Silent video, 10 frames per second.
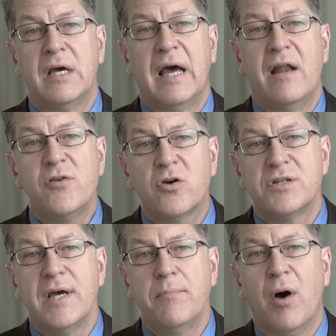And if you could
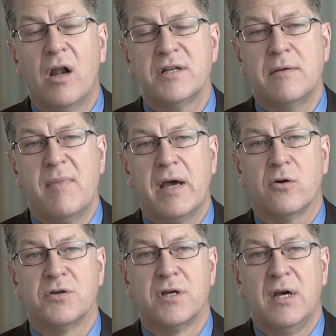send
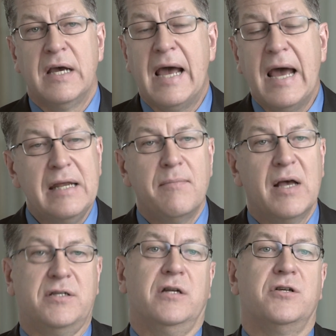policymakers any
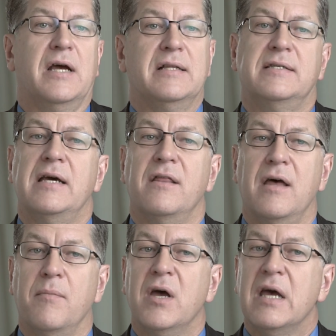message and say to
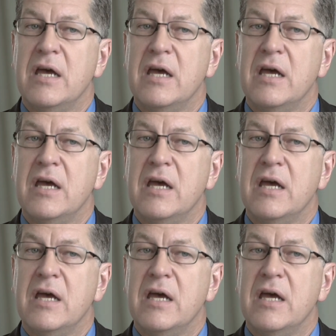them,